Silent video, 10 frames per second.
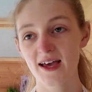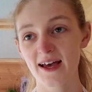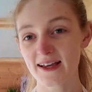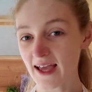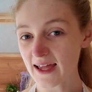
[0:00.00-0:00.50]

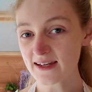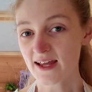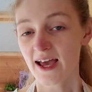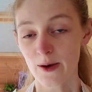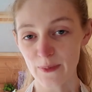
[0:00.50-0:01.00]
again,
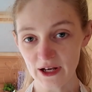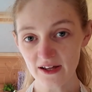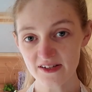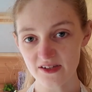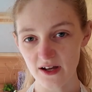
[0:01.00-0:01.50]
a bit
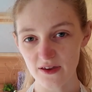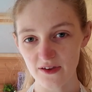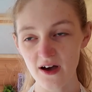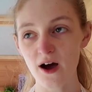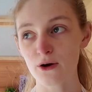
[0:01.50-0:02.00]
like
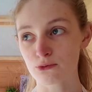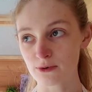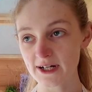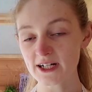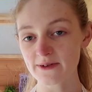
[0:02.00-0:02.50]
Scyther, I
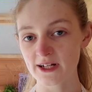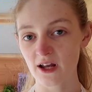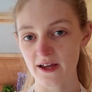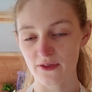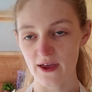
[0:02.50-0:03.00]
really
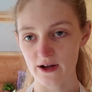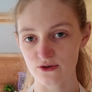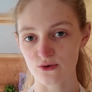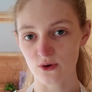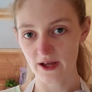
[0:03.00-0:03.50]
like the
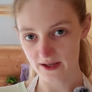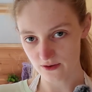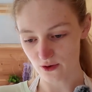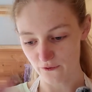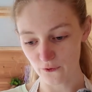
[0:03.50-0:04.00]
actual,
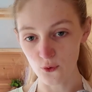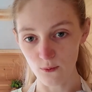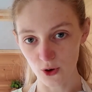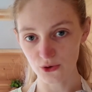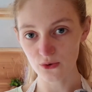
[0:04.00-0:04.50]
the full
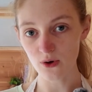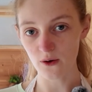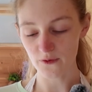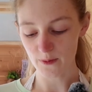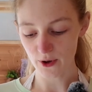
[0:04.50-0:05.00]
model
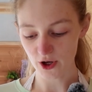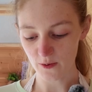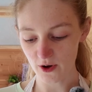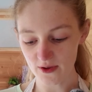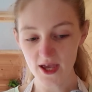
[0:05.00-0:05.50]
of the
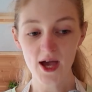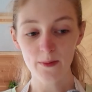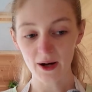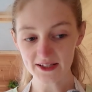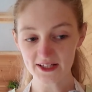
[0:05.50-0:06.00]
Pokemon,
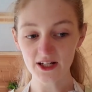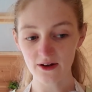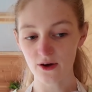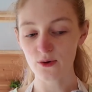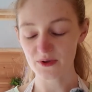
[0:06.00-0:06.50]
but I didn't
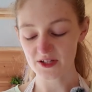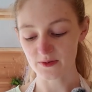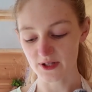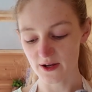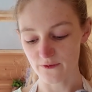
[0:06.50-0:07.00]
like going with this
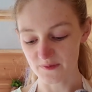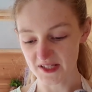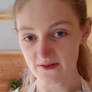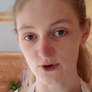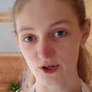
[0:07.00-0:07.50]
one here from
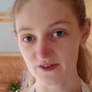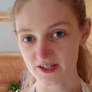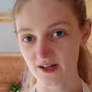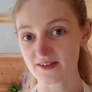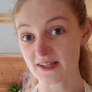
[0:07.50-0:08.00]
Team Rocket
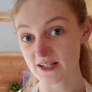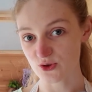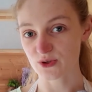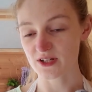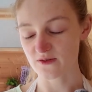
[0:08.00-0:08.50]
Returns in
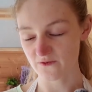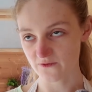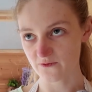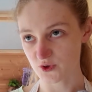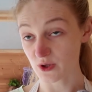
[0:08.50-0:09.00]

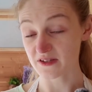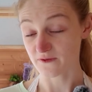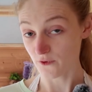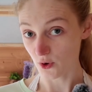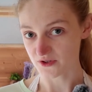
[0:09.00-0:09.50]

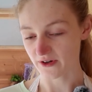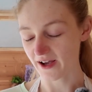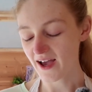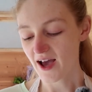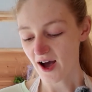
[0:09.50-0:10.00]
2004,
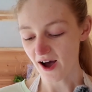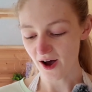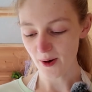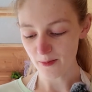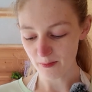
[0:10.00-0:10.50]
sorry.
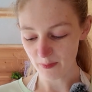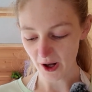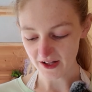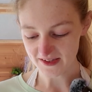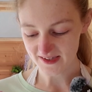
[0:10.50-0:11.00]

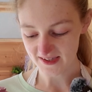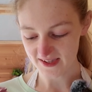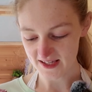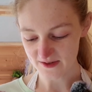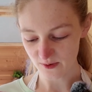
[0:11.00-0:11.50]
But
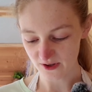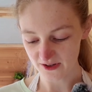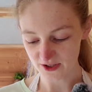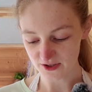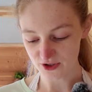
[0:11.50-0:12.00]
this
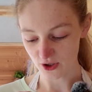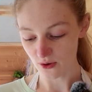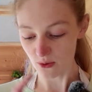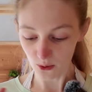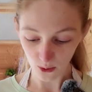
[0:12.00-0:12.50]
one doesn't
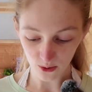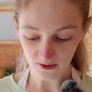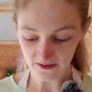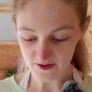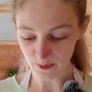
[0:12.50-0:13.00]
show all
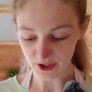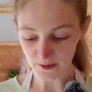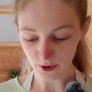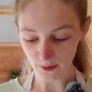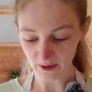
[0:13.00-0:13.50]
of its
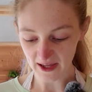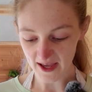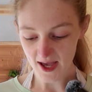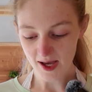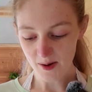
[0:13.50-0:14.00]
body
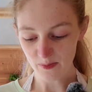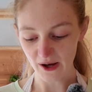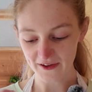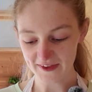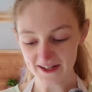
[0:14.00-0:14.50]
properly, but
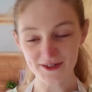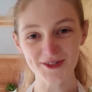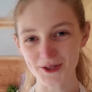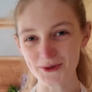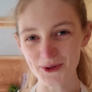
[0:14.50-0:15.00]
I think it's
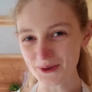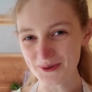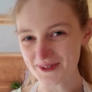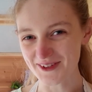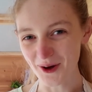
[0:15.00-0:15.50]
too
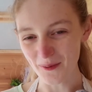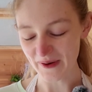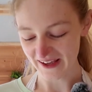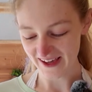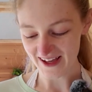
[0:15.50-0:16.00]
cool to not
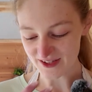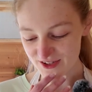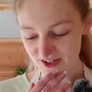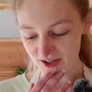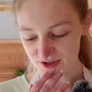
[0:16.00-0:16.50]
pick it. It's
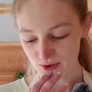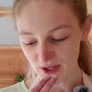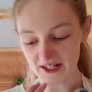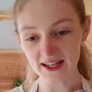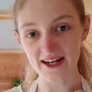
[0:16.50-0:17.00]
such a cool,
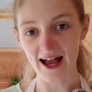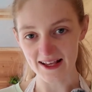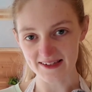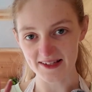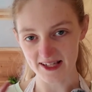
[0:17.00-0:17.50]
and again, it
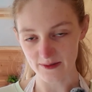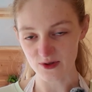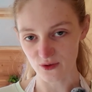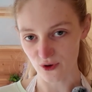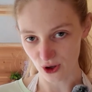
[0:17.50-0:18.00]
has that same
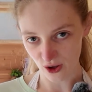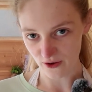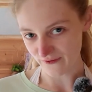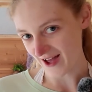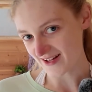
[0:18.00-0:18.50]
sort of holo
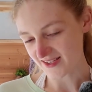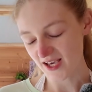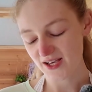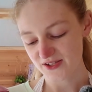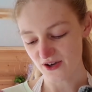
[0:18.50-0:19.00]
effect,
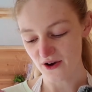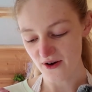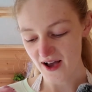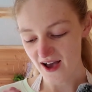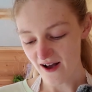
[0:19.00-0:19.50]

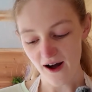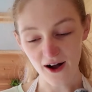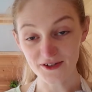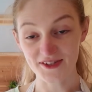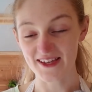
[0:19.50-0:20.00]
so
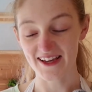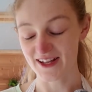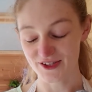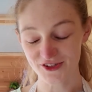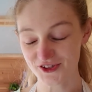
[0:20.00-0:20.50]
I just think
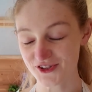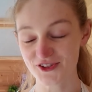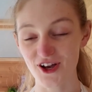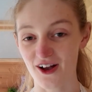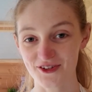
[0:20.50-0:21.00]
it's
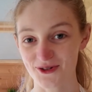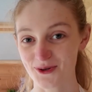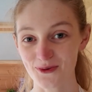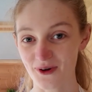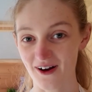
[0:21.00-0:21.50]
such a
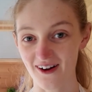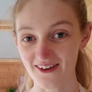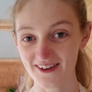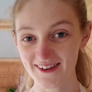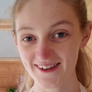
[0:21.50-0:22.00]
cool
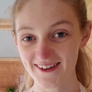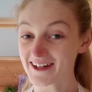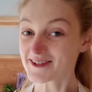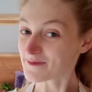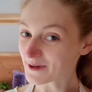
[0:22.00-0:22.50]
card. And
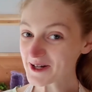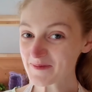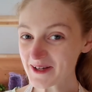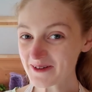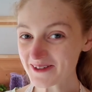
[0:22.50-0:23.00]
it's a pretty
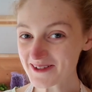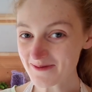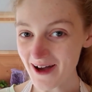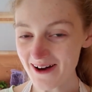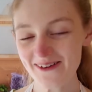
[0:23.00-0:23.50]
big one as
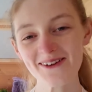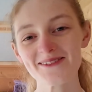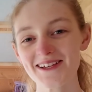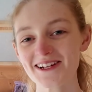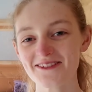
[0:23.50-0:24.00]
well. It
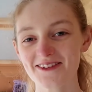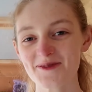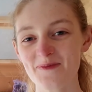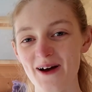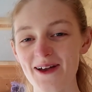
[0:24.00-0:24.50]
was
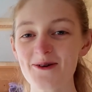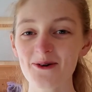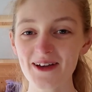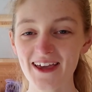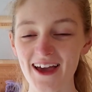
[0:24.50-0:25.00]
illustrated by
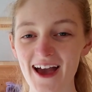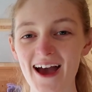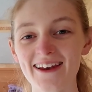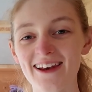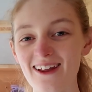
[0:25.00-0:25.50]
Koike
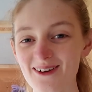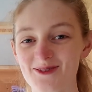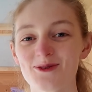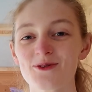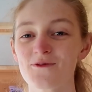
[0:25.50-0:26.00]
and
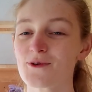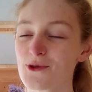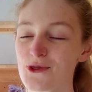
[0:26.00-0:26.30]
last sold for